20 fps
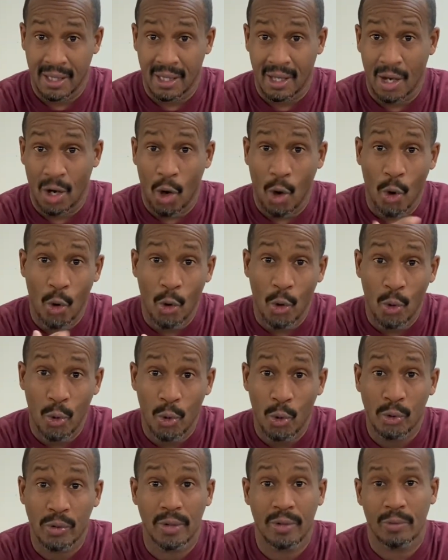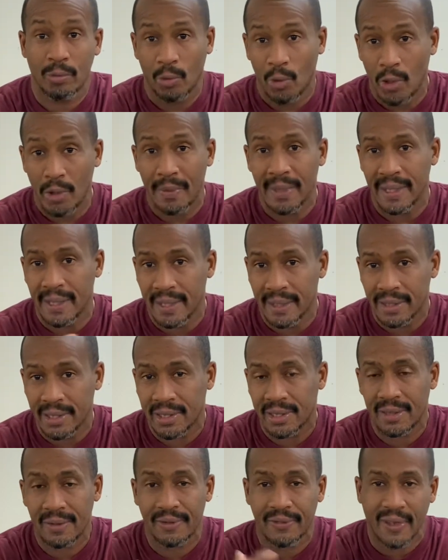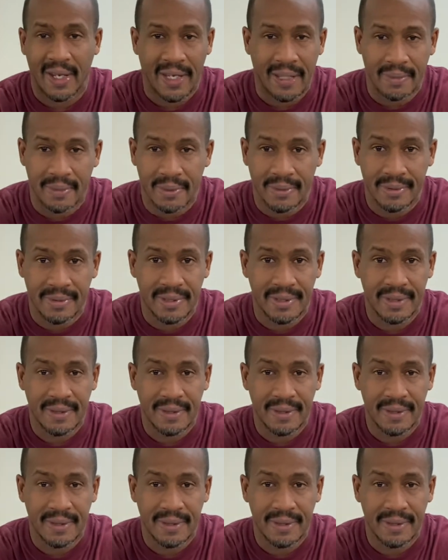old womanish fables.